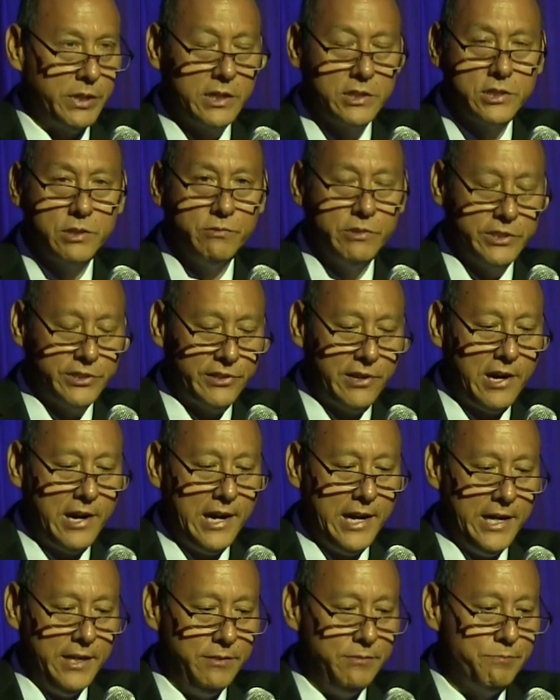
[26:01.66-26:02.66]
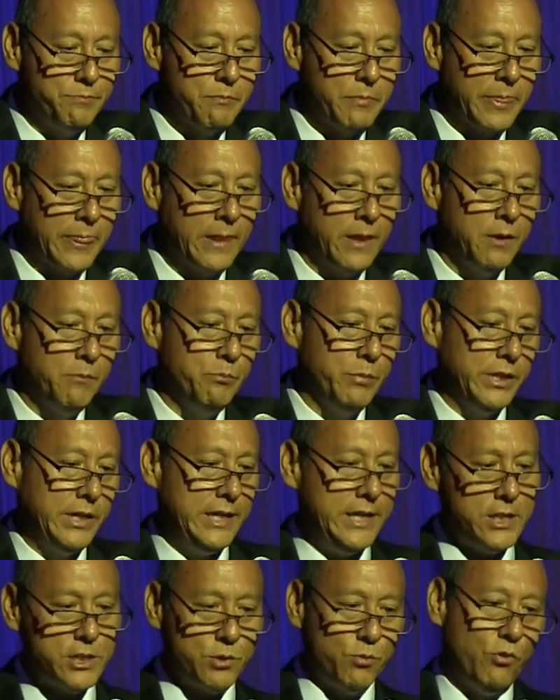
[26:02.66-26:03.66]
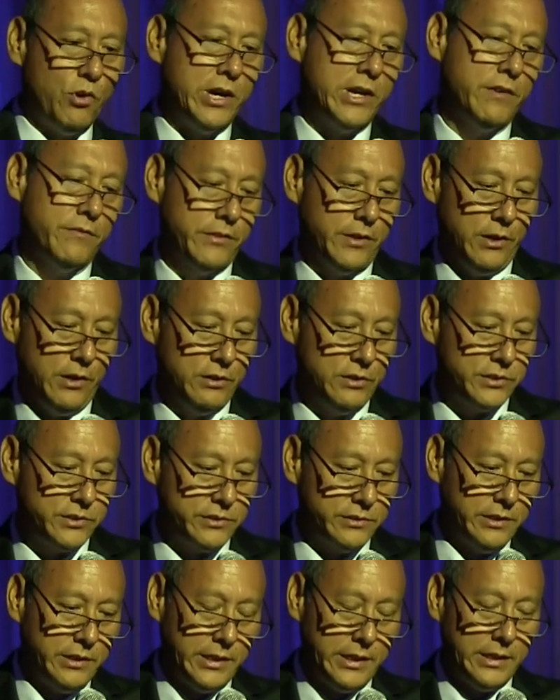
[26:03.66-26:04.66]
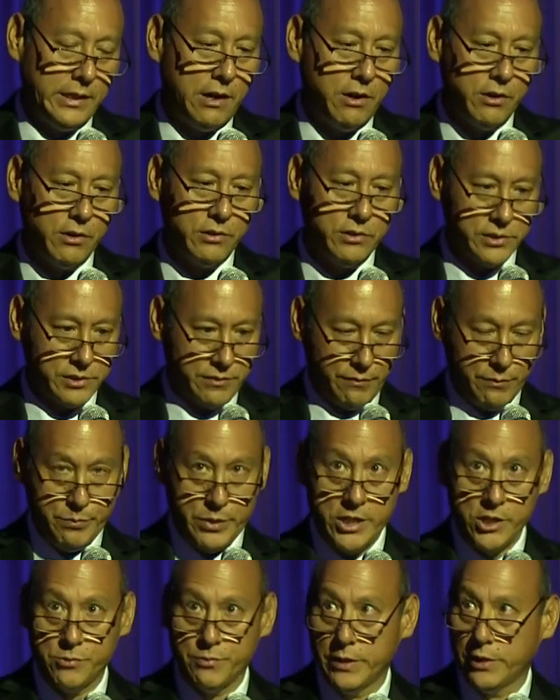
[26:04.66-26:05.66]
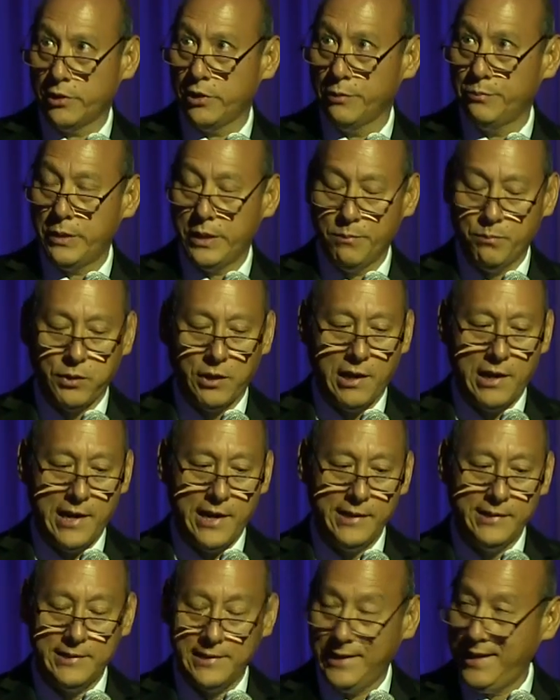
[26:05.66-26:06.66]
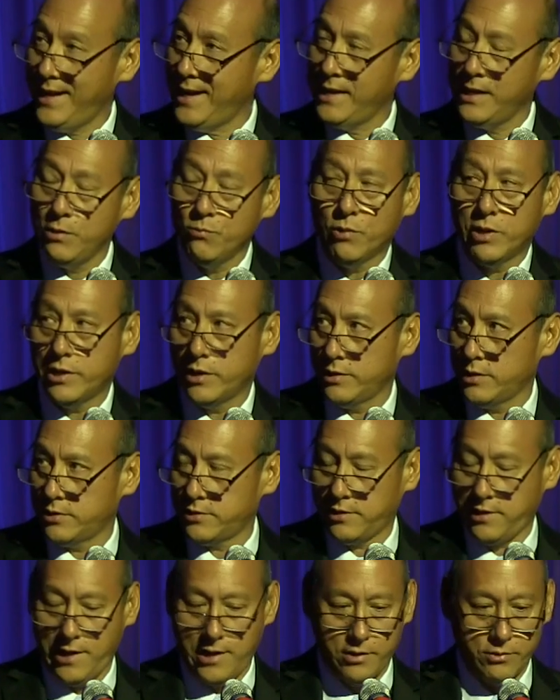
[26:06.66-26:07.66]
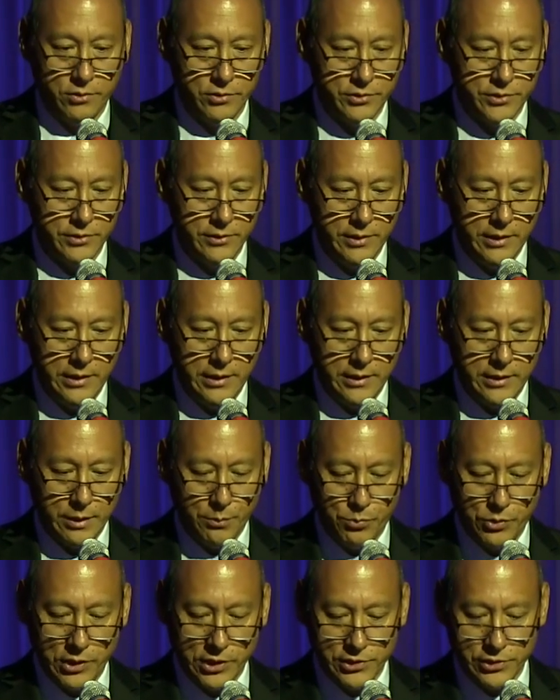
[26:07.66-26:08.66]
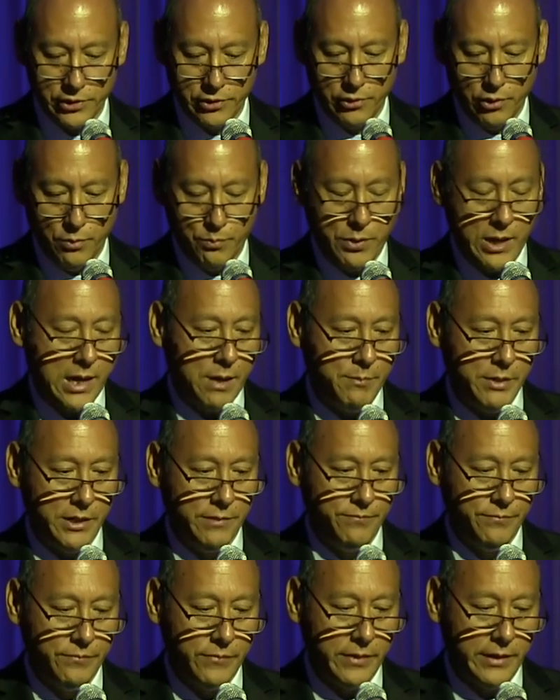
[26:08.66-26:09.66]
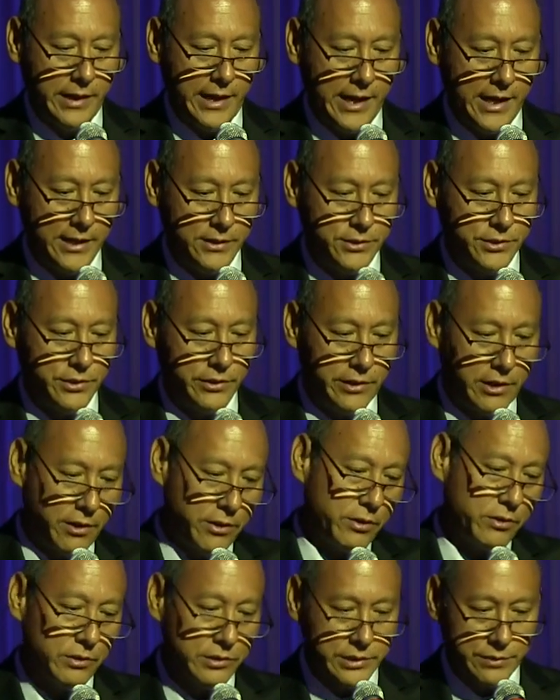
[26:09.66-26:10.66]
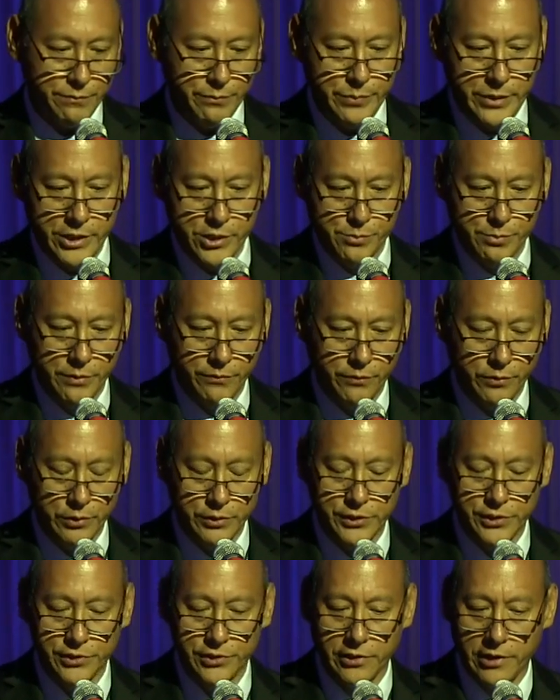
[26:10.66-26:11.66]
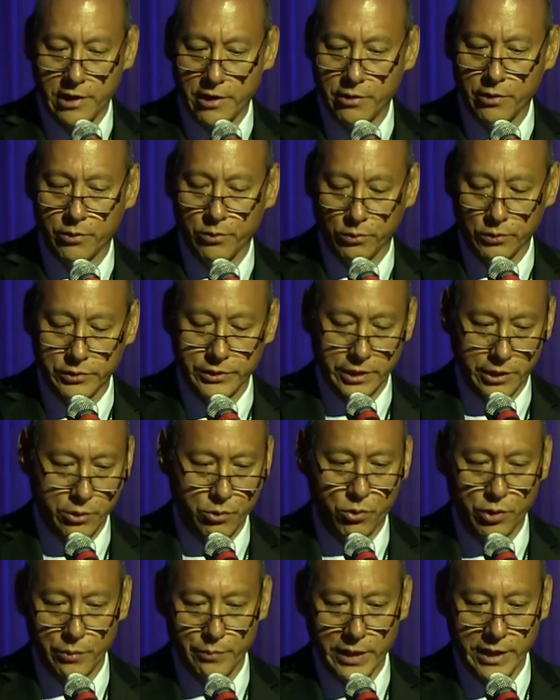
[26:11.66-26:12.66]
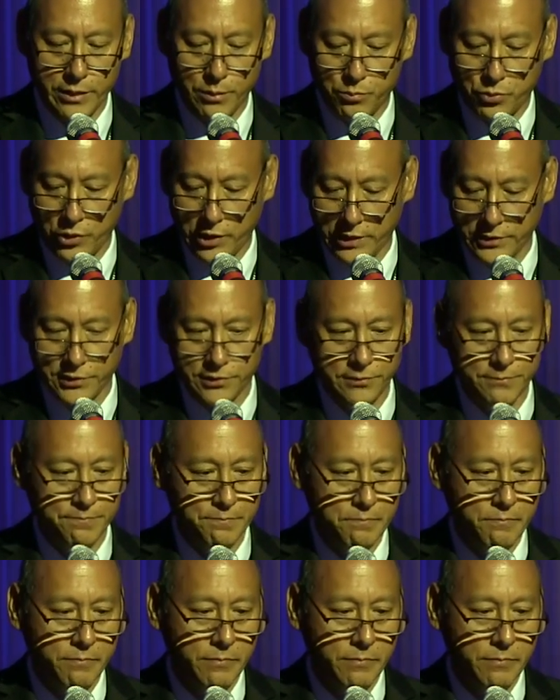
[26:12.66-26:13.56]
them because he resigned. But each one of those uh, articles of impeachment could be applied to any one of the scandals that President Obama had. So the articles of impeachment versus the articles ignored by the press.